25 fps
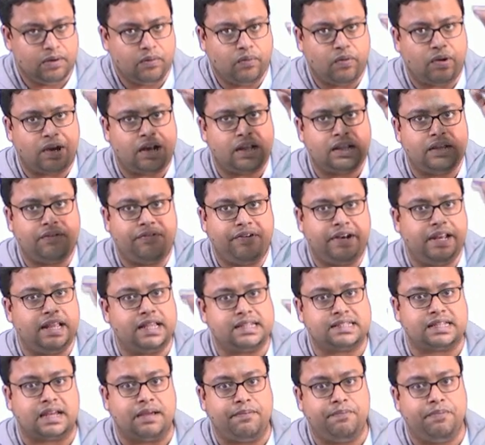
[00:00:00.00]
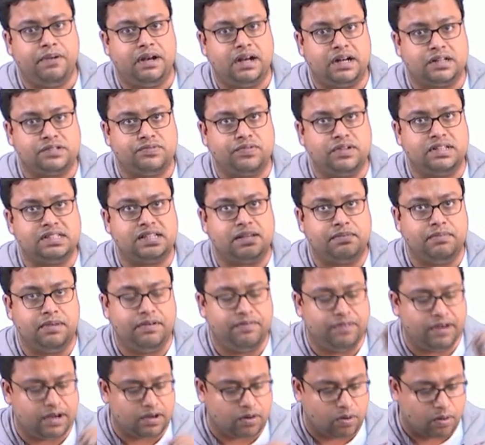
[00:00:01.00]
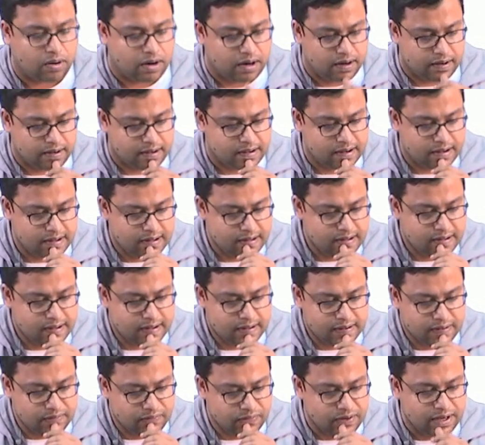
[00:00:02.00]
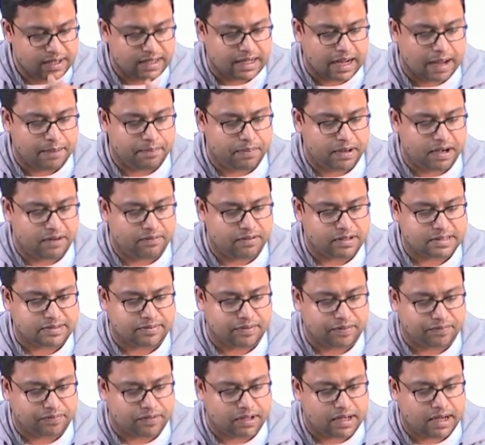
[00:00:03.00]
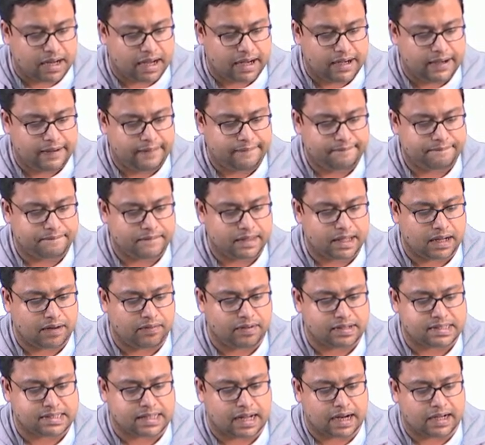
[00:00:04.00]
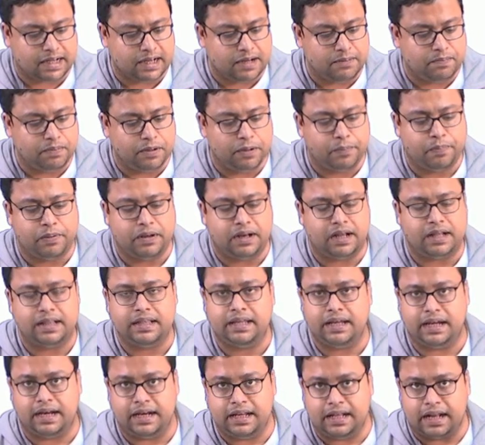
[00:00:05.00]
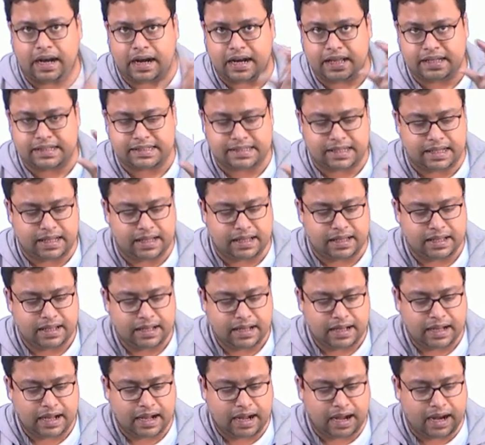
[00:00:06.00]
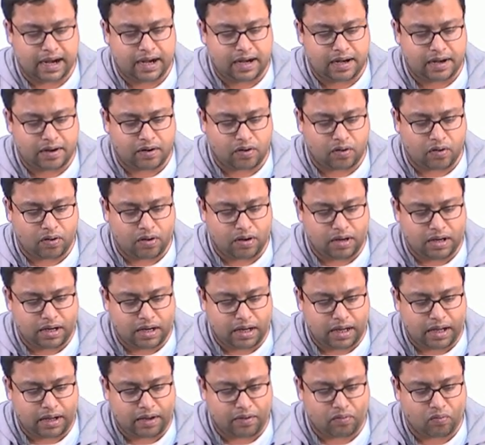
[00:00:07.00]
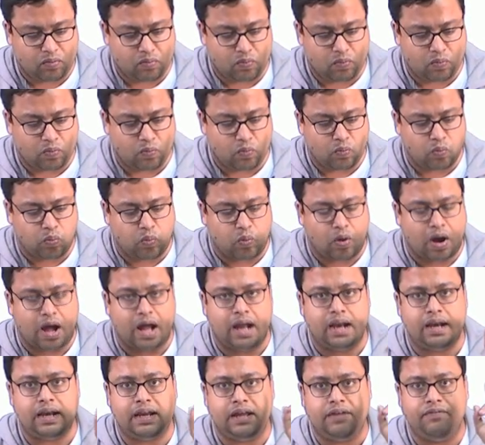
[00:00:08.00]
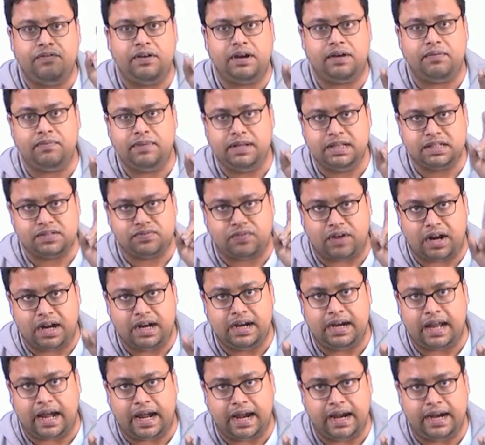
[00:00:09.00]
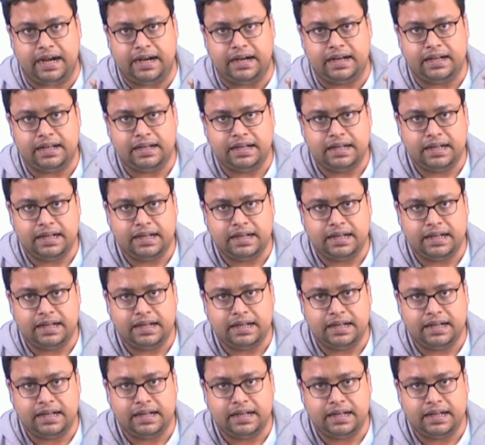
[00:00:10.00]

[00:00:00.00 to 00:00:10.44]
what are the various time periods when some event occurred. When time period was 59, there was 13 people are there in RxA and only one event means one died